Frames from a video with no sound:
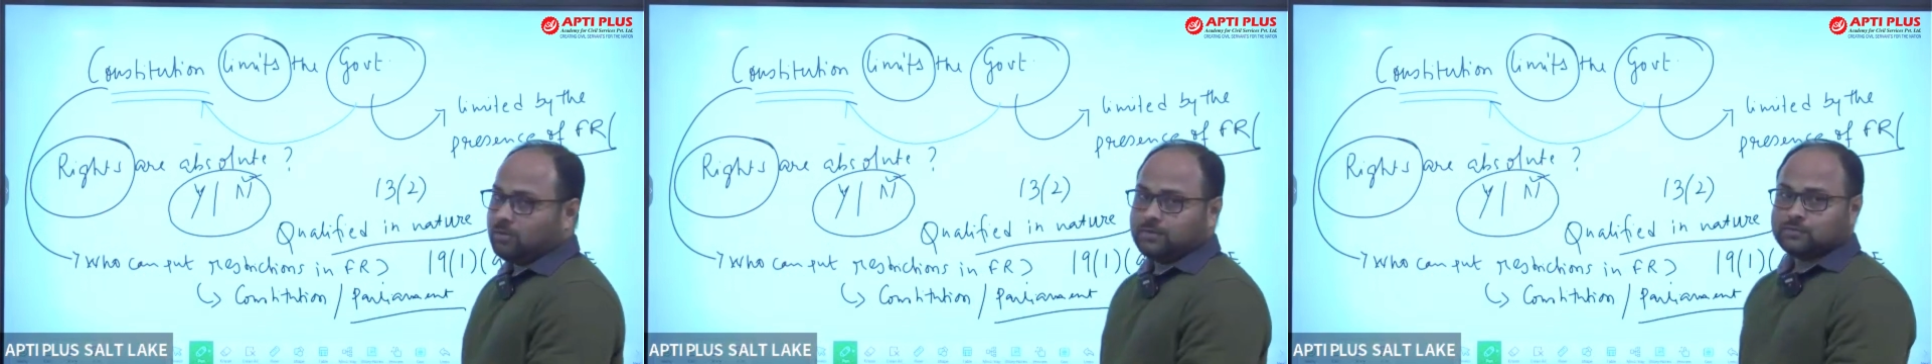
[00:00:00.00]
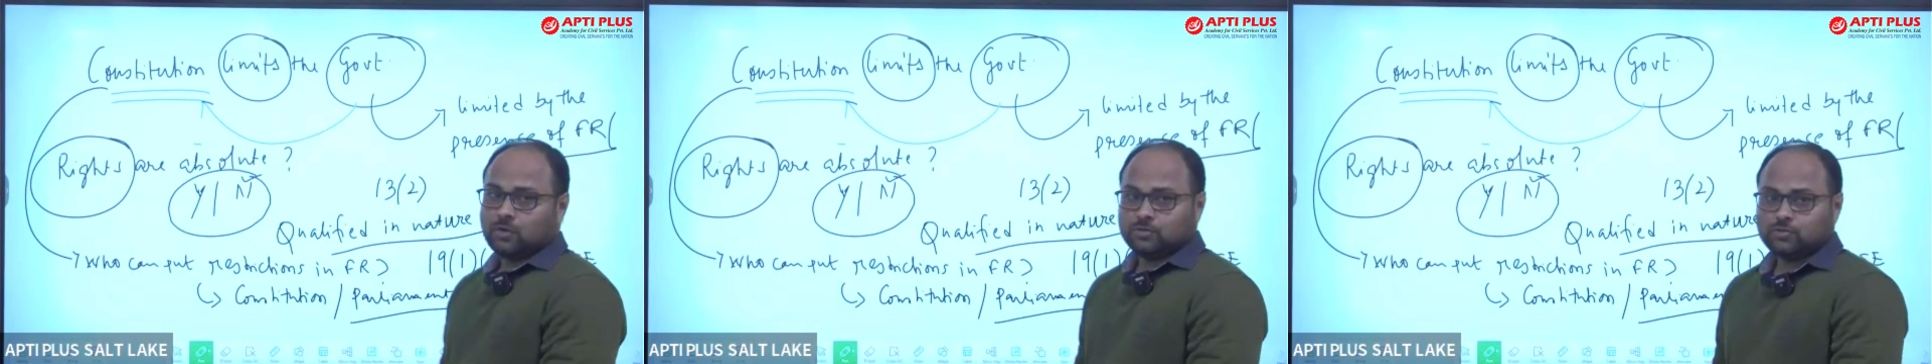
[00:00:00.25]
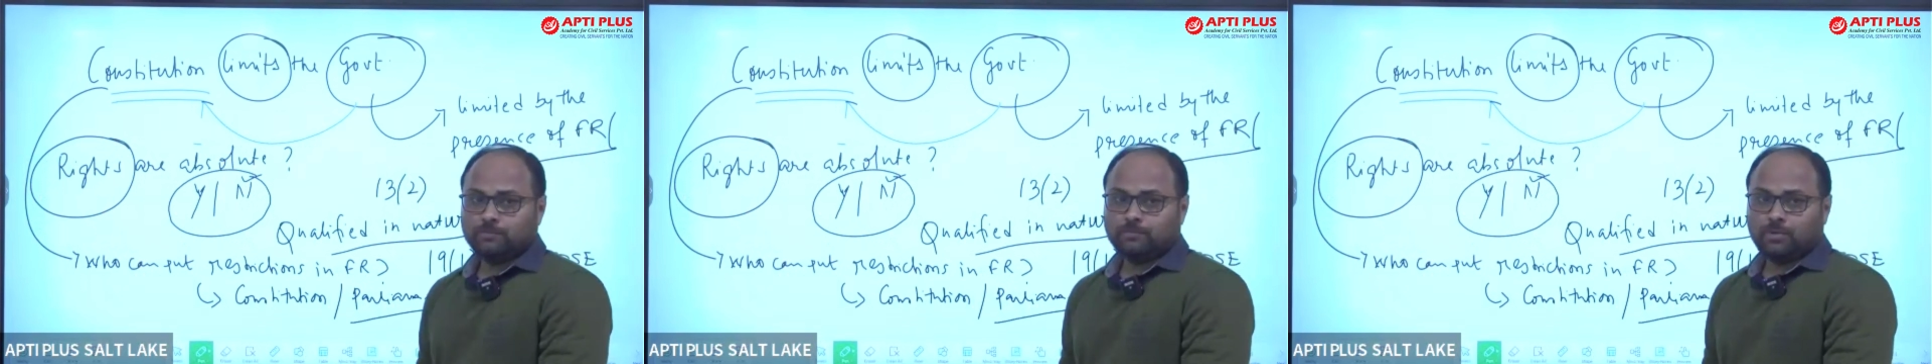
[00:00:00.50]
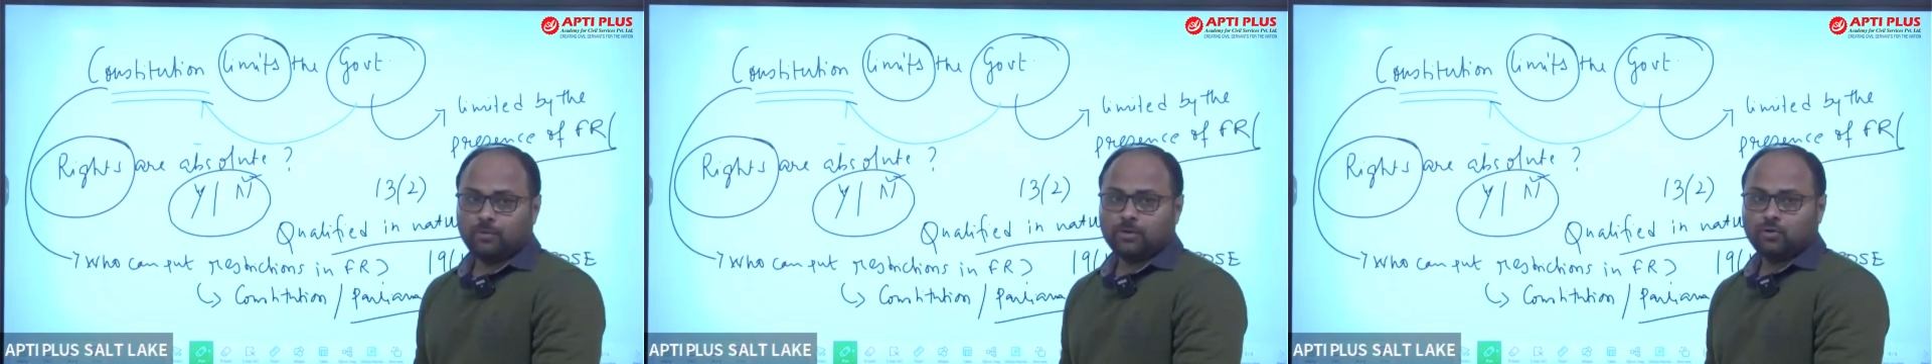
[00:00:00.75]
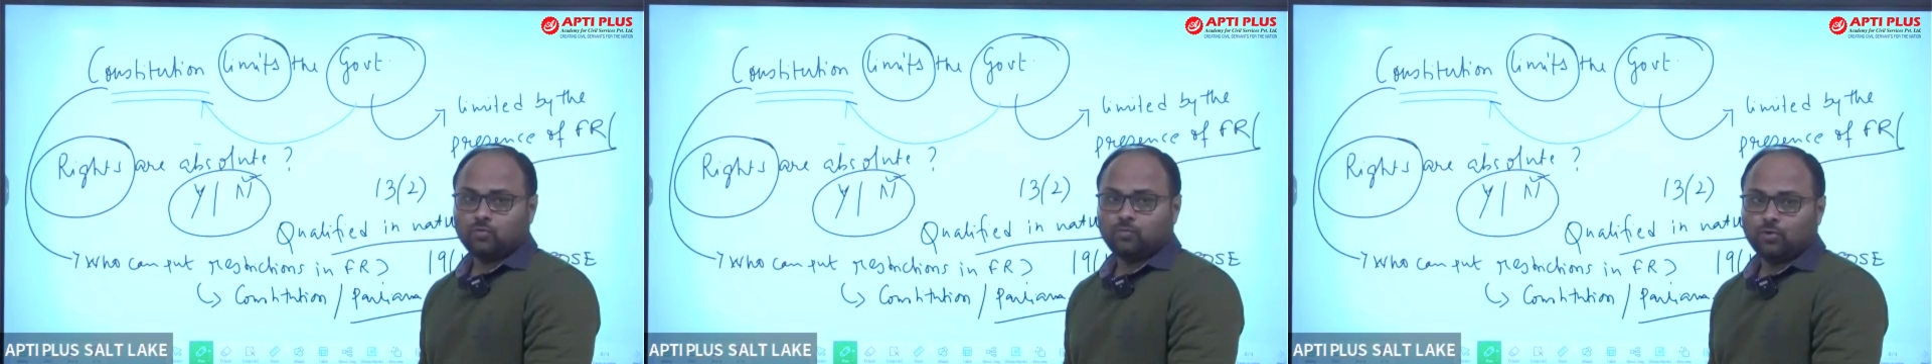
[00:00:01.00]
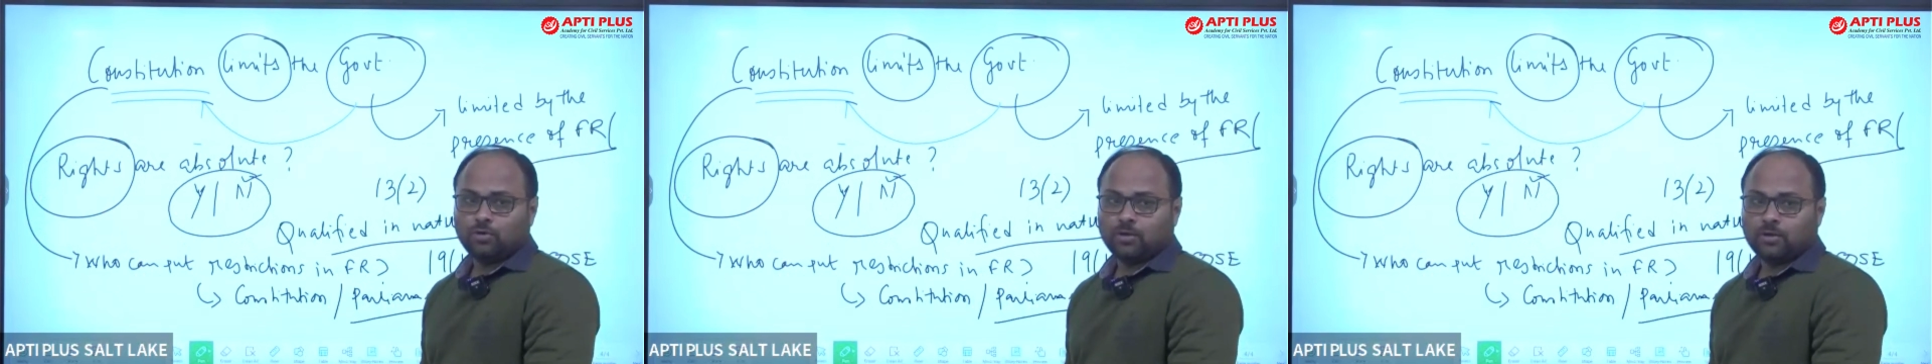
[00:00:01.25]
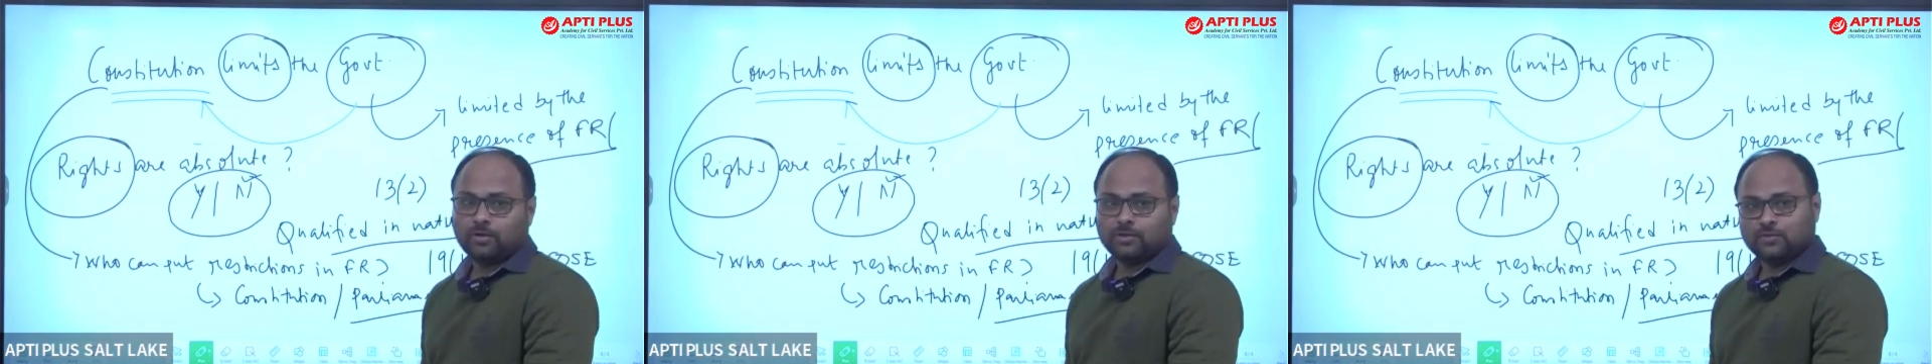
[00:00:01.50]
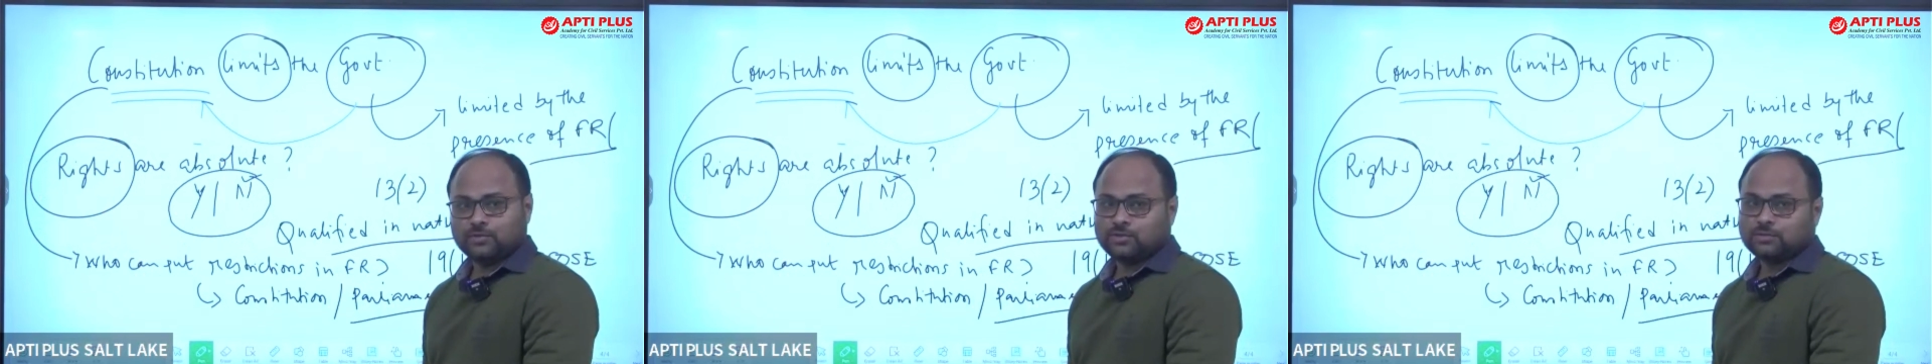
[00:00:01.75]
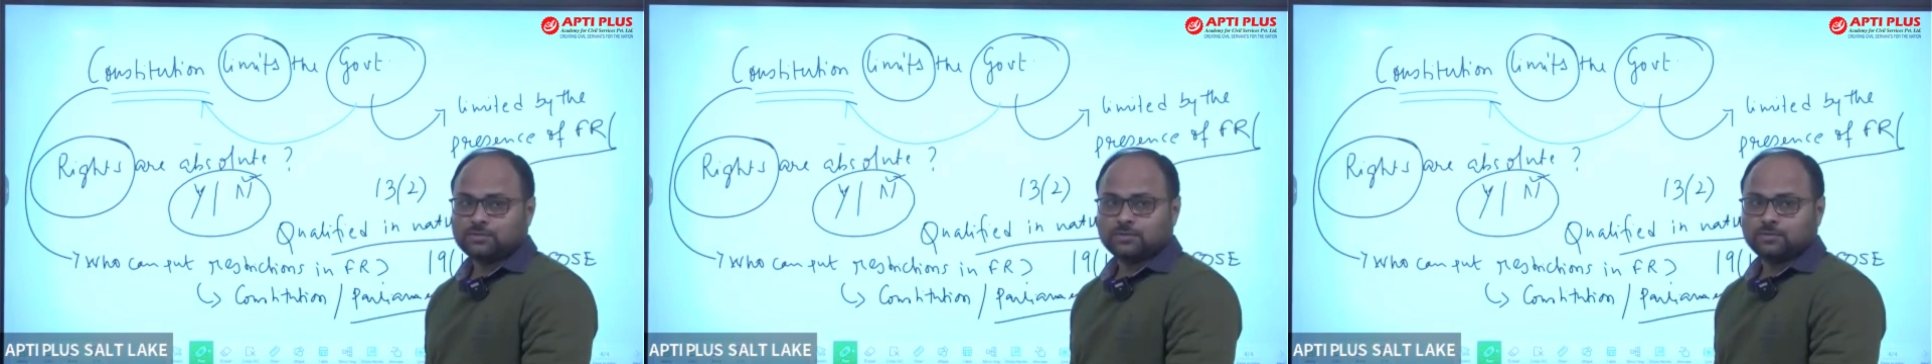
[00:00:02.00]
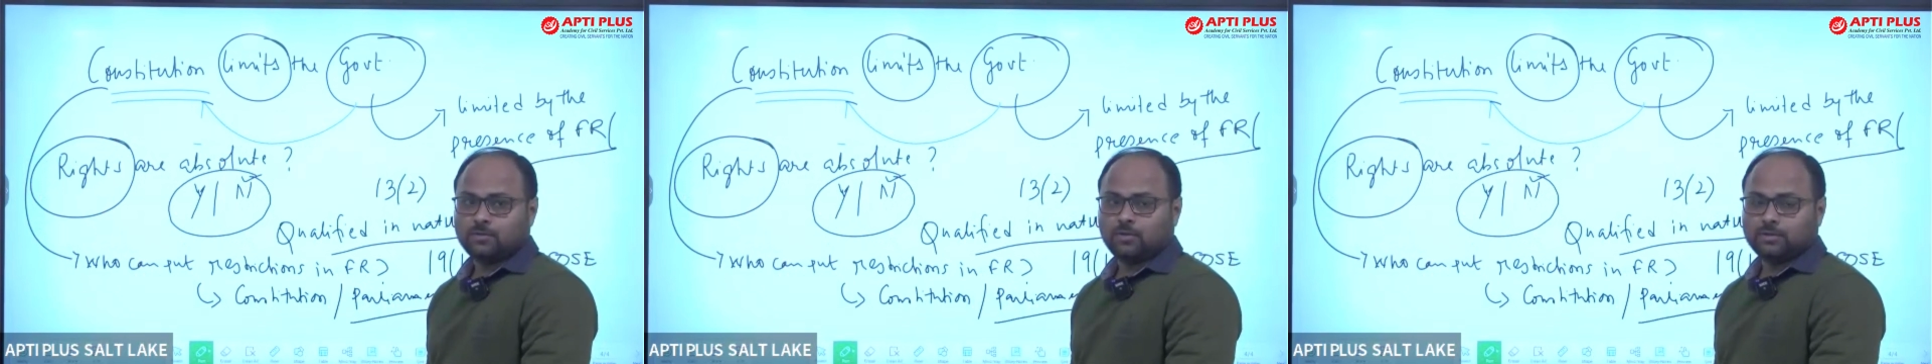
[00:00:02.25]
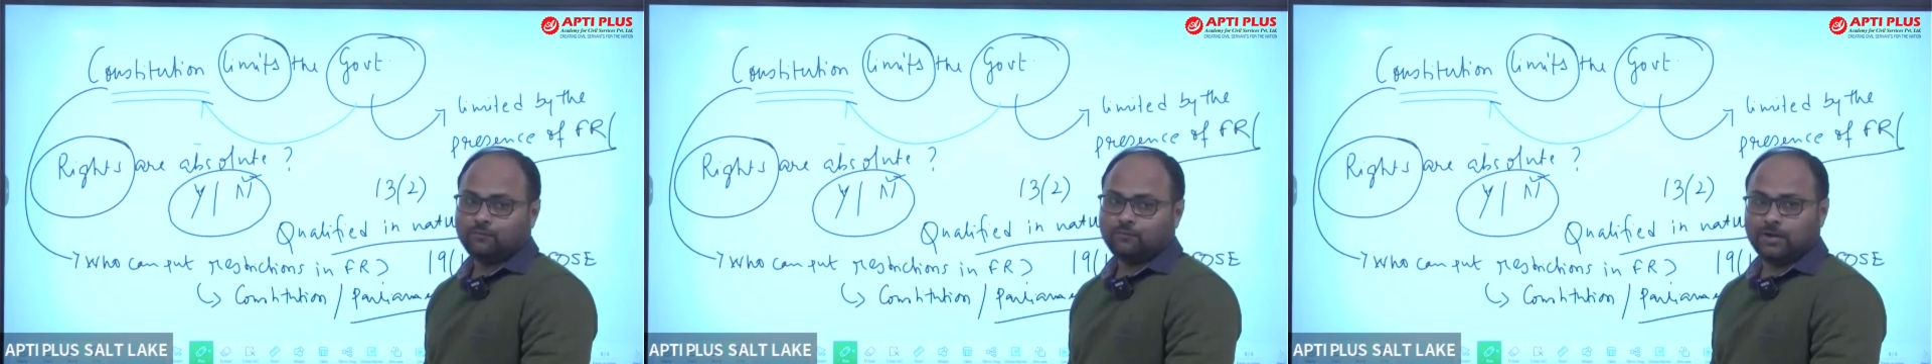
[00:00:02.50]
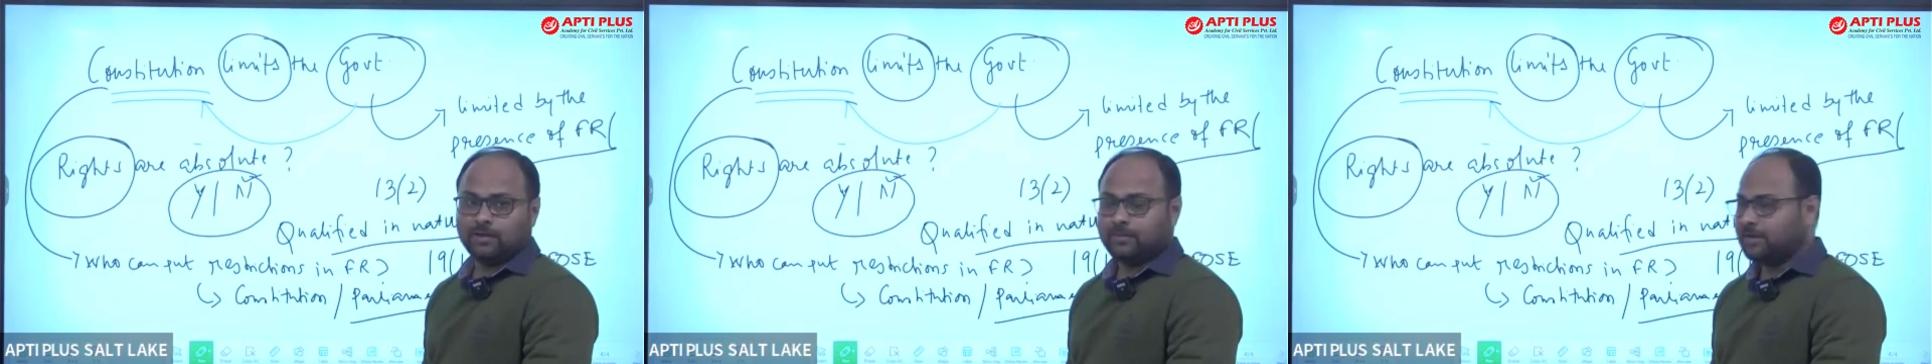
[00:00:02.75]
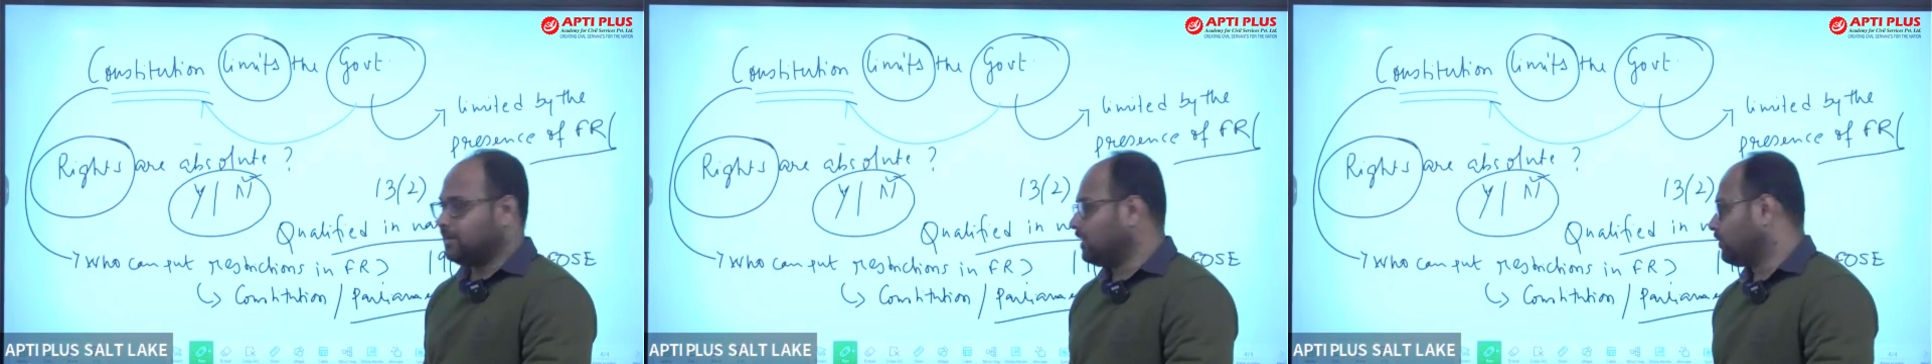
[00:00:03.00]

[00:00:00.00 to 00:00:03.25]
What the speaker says: is also empowered to put restrictions on the fundamental